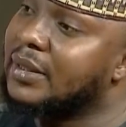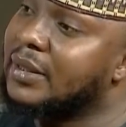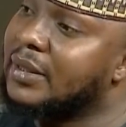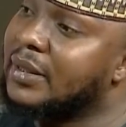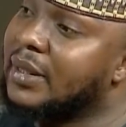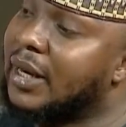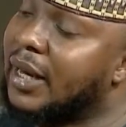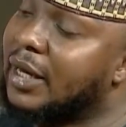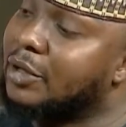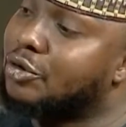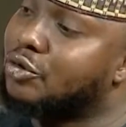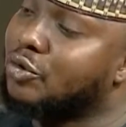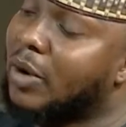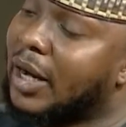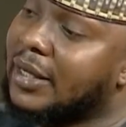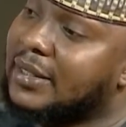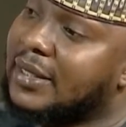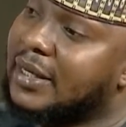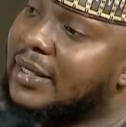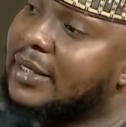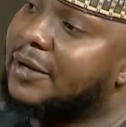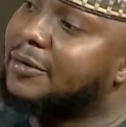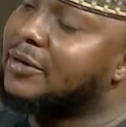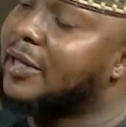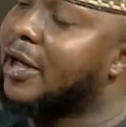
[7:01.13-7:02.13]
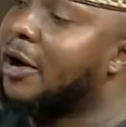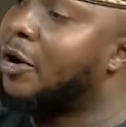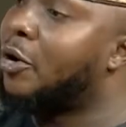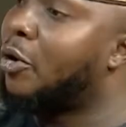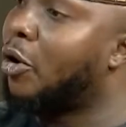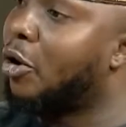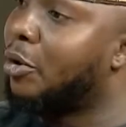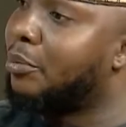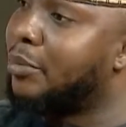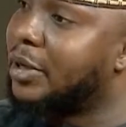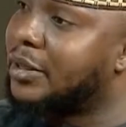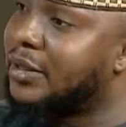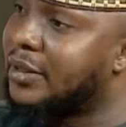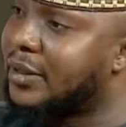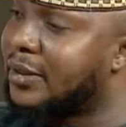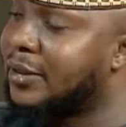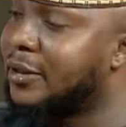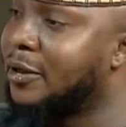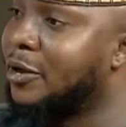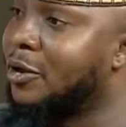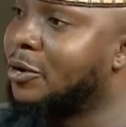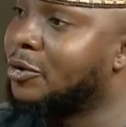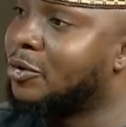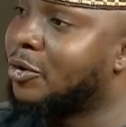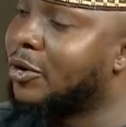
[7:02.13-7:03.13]
town hall meeting,
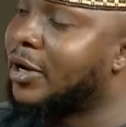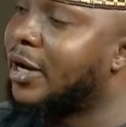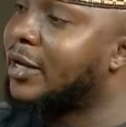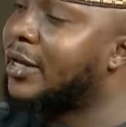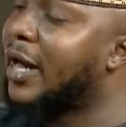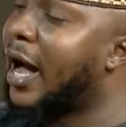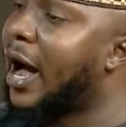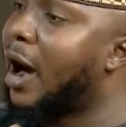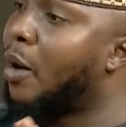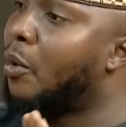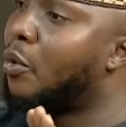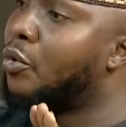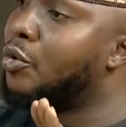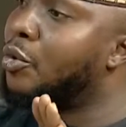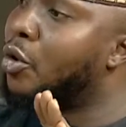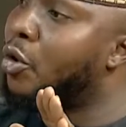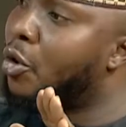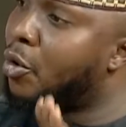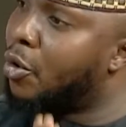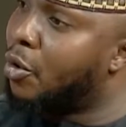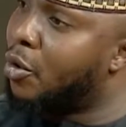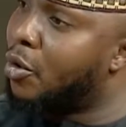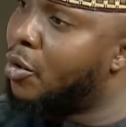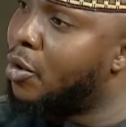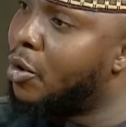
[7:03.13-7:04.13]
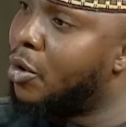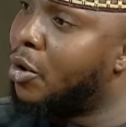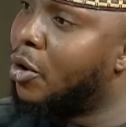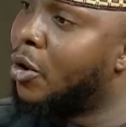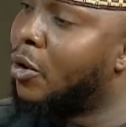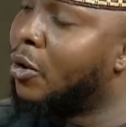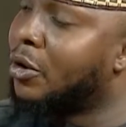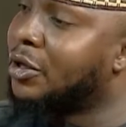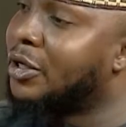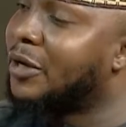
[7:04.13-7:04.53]
so that I will know the